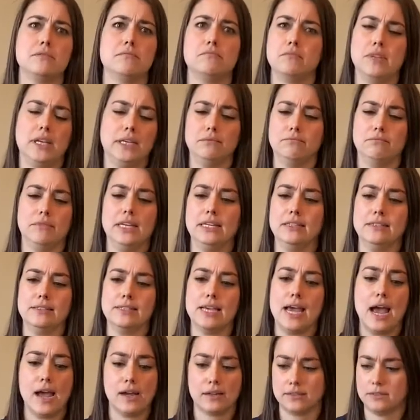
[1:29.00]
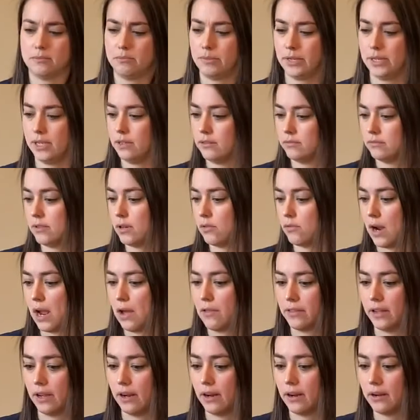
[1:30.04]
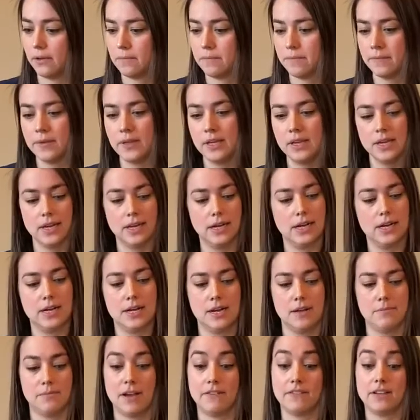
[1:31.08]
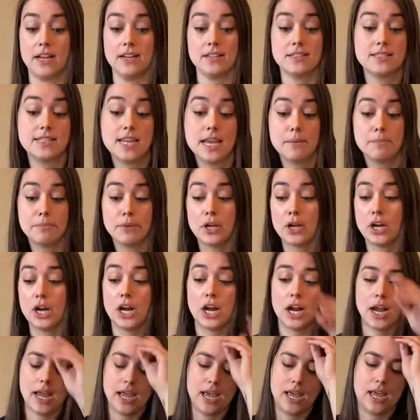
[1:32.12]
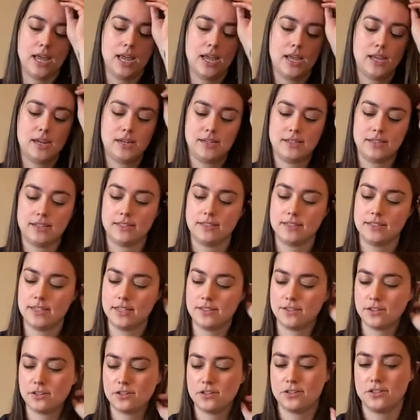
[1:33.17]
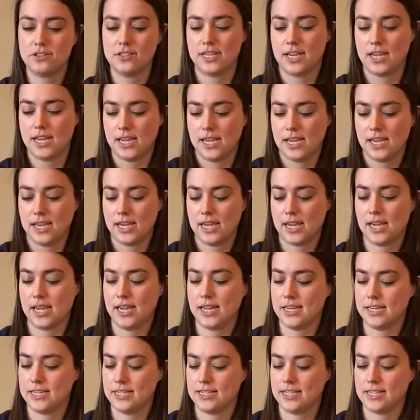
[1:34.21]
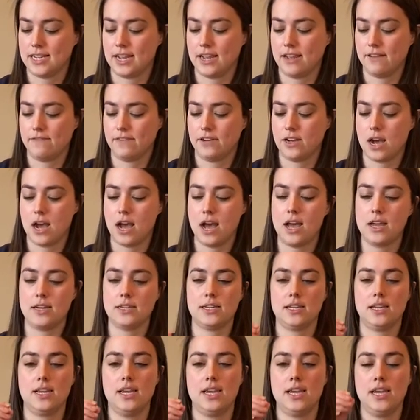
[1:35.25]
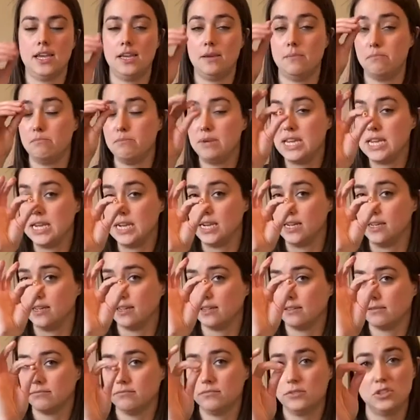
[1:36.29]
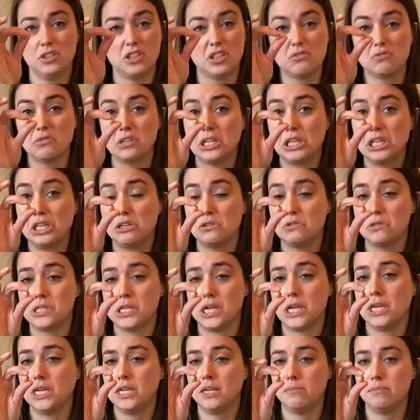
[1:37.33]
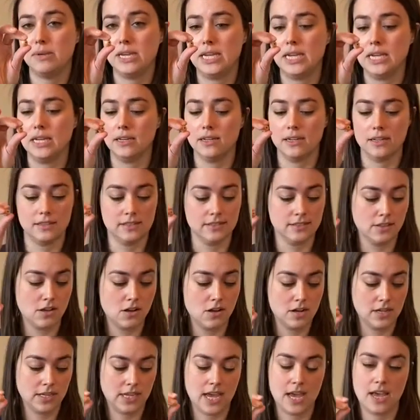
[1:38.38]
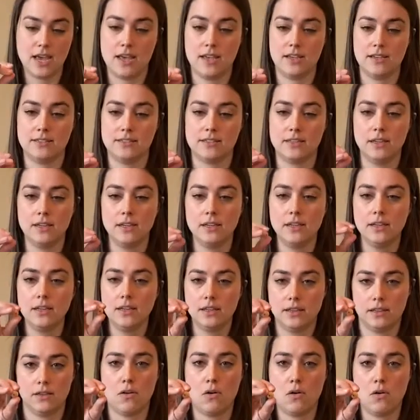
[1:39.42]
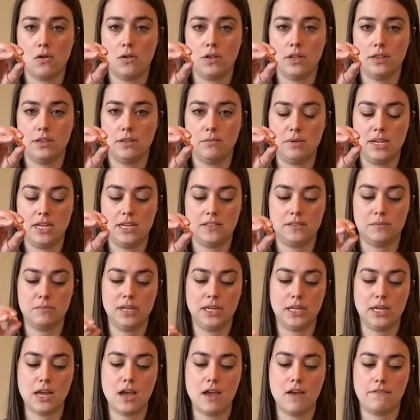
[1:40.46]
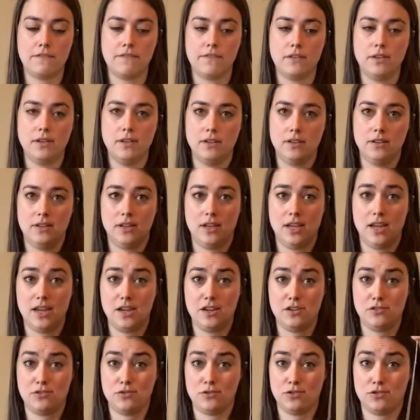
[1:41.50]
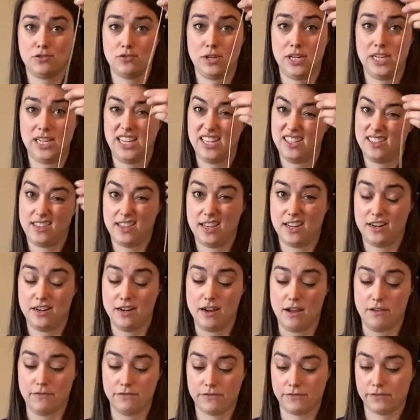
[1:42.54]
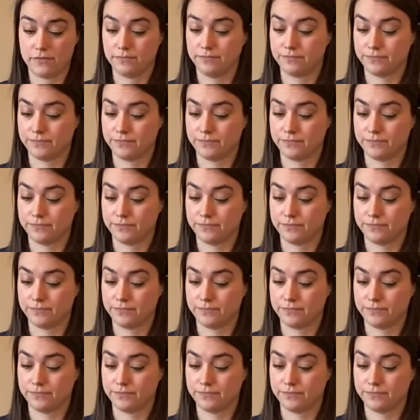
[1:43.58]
like exact, but around there. I've got a stapler and scissors, and I've got a bead. You can really use any bead as long as the hole in the bead is big enough and your string is thin enough.